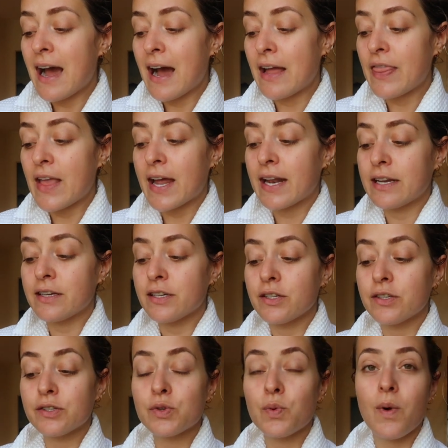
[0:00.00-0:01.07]
And then
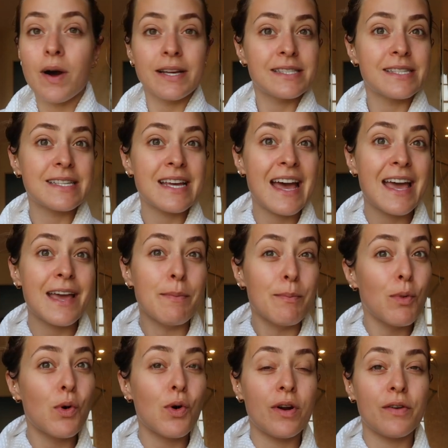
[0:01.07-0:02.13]
twice a day,
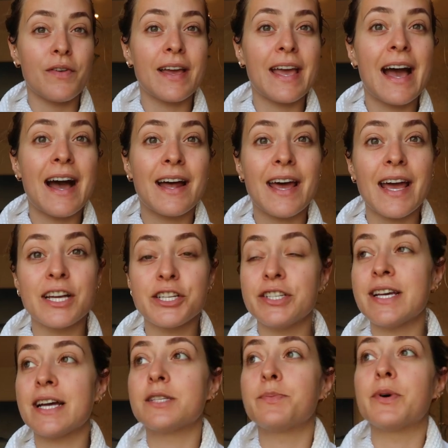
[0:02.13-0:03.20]
more if I can. I actually
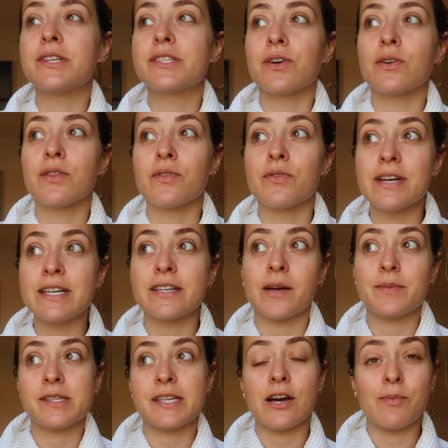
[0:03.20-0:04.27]
tend to put this on 3
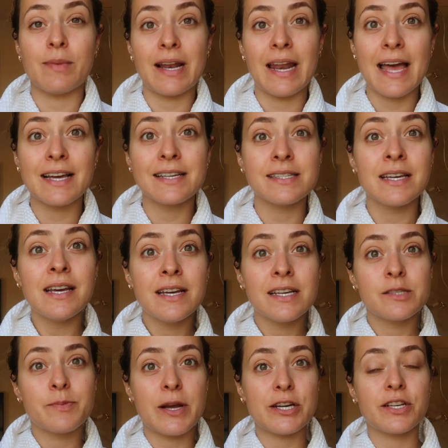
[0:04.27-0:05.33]
times a day on my legs,
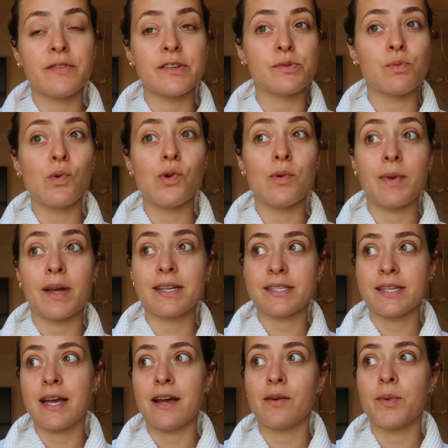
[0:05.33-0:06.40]
especially if it's warm. Like
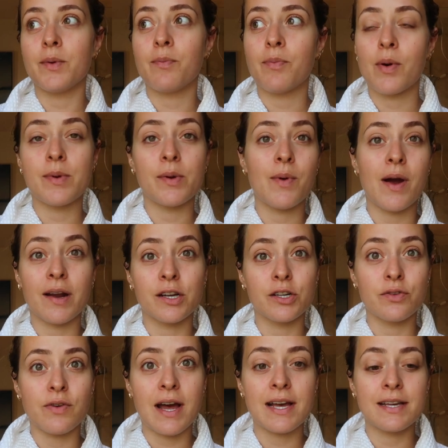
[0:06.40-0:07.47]
today I'll be probably wearing a
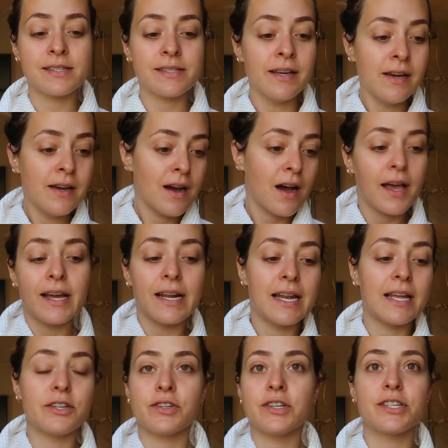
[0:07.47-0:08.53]
dress, I can
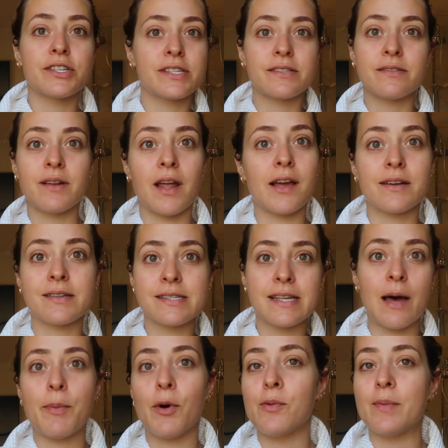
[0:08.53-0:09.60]
literally just like
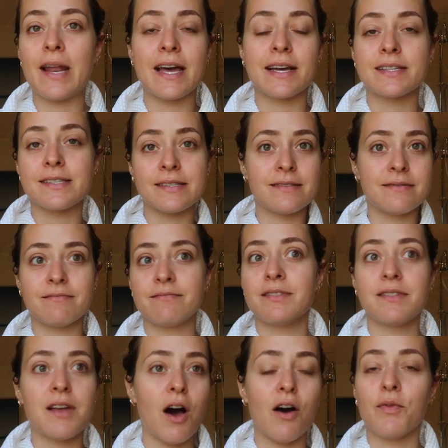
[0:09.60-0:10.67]
slap it on my legs
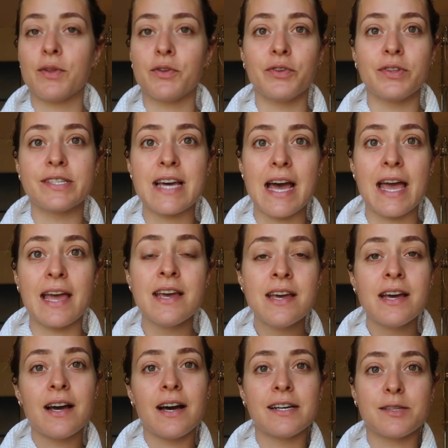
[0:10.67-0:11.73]
halfway through the day,
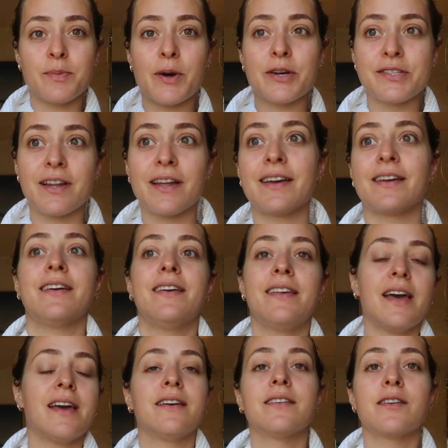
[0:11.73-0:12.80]
as opposed to like
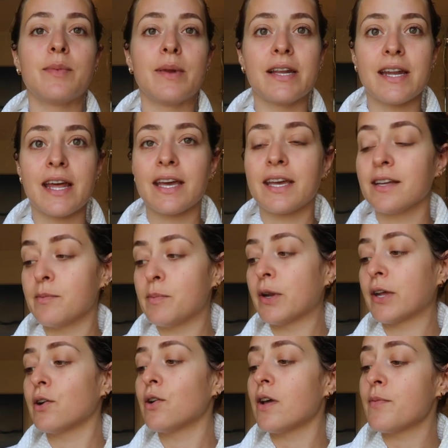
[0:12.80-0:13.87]
getting completely naked and
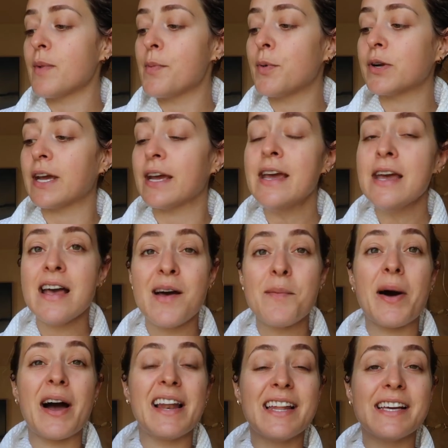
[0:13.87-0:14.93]
putting it all over my body.
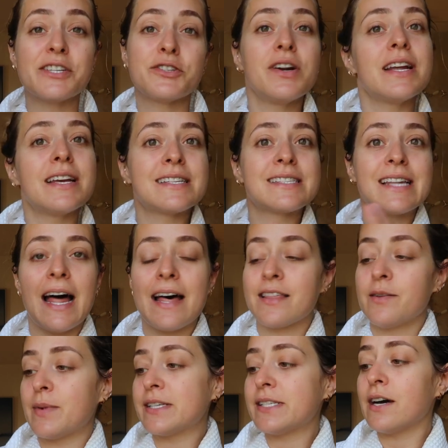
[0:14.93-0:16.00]
But I literally
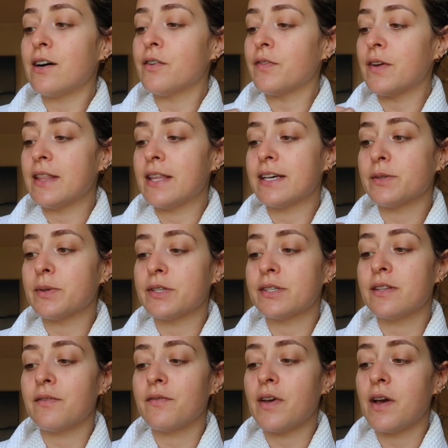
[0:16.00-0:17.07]
slather myself in this, which is
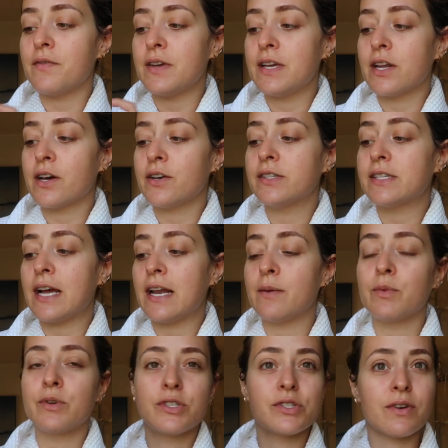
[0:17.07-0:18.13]
the Aveeno Daily
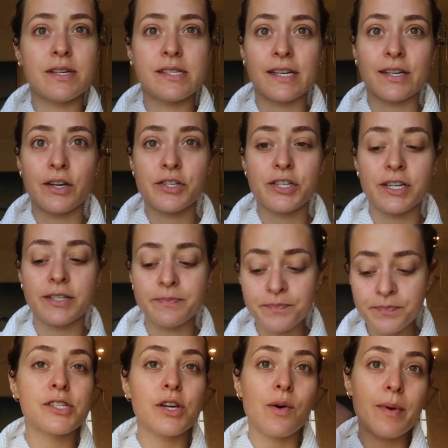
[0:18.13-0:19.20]
Moisturizing Lotion.
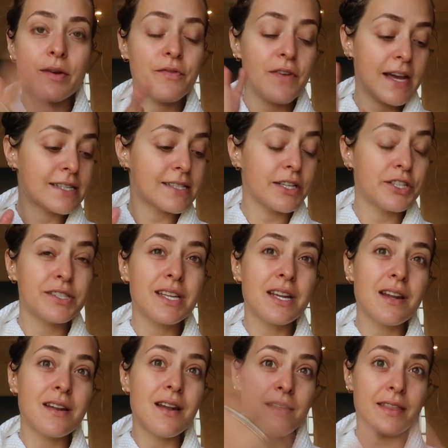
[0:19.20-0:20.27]
So on my face, I just did
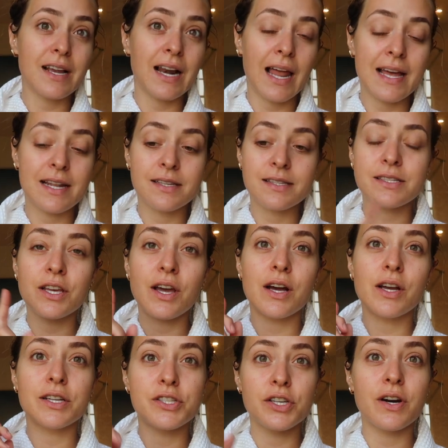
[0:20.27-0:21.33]
another cleanse.
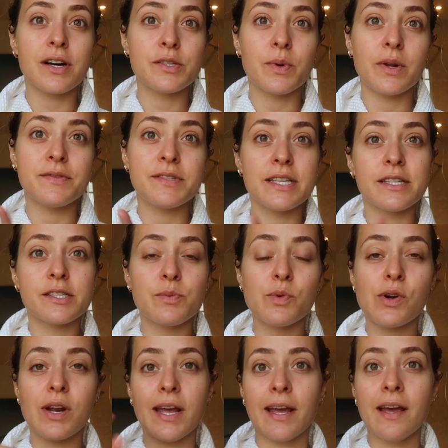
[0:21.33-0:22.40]
As you guys will have seen this
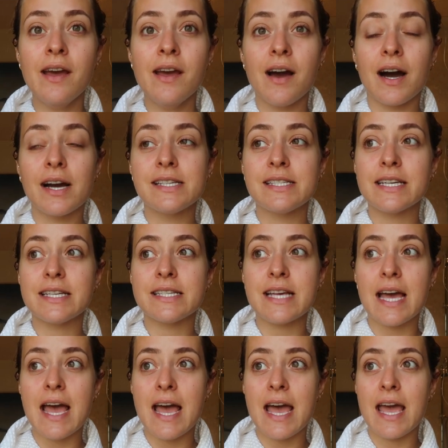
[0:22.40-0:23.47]
morning, I did
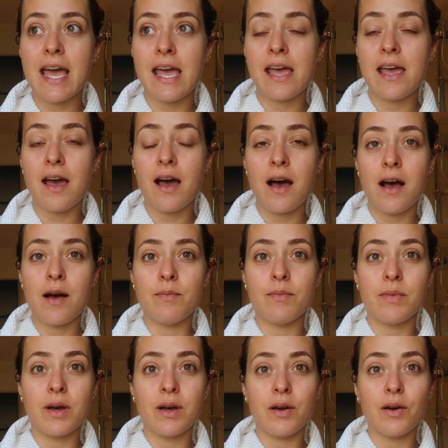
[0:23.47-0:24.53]

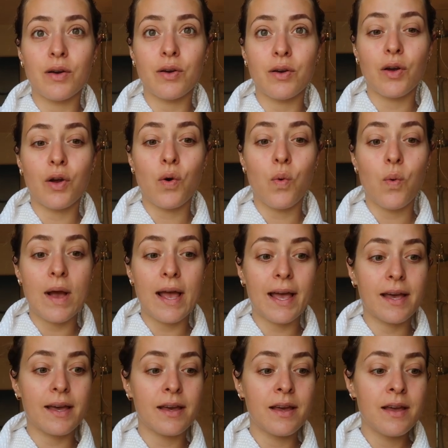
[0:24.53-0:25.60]
a
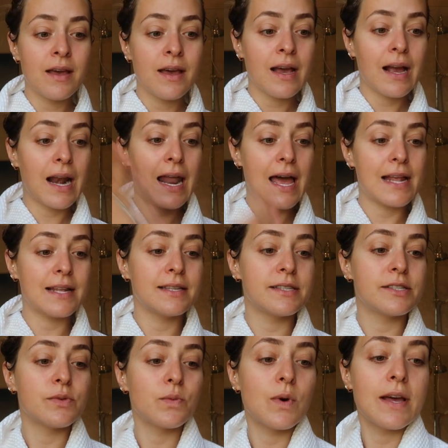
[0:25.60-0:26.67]
quick
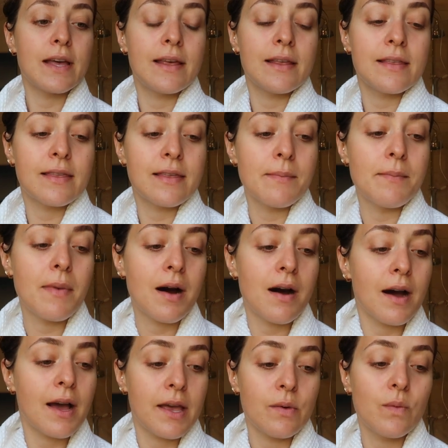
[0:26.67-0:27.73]
cleanse with
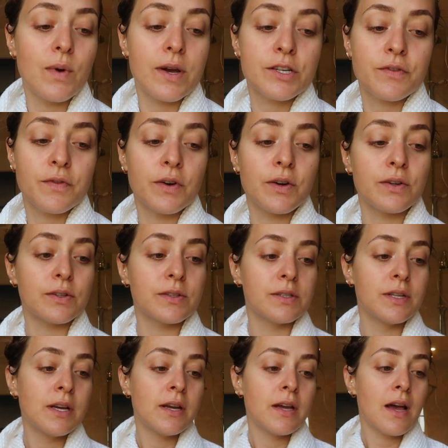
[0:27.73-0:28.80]
my
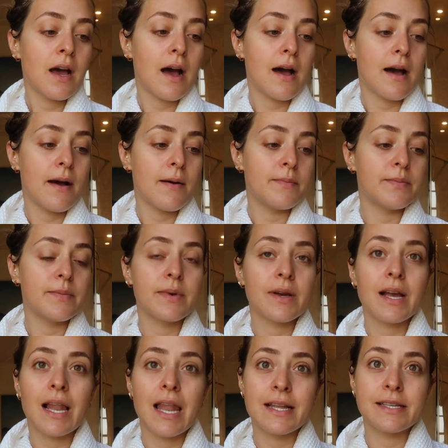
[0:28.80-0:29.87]
Wishful
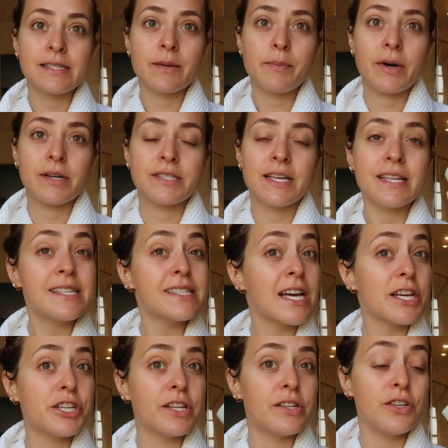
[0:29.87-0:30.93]
cleansing butter. This is
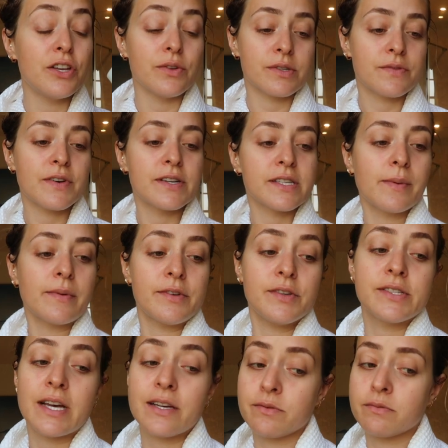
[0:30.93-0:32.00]
actually new, it's the first time I've
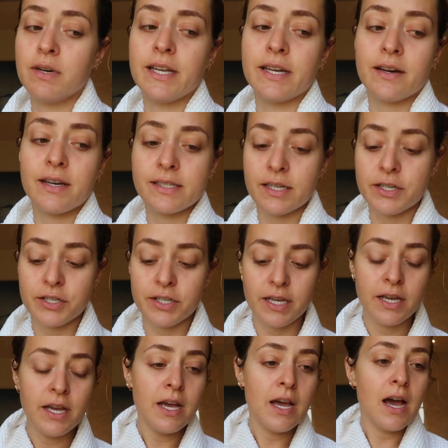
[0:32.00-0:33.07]
used that. It's really nice actually.